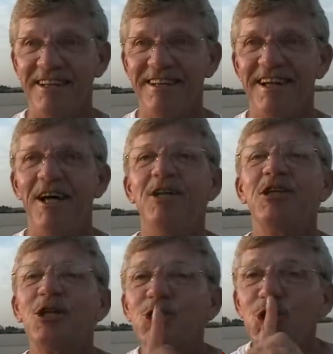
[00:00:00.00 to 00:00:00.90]
We're just keeping it
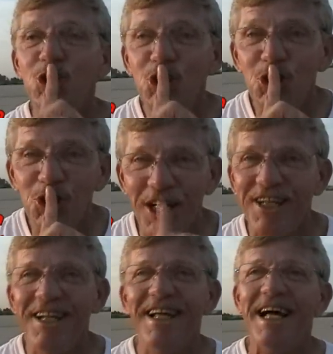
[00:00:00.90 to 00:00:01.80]
quiet.
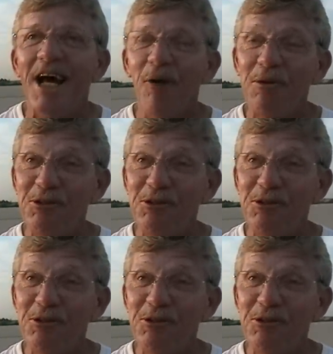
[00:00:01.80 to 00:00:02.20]
It's a secret.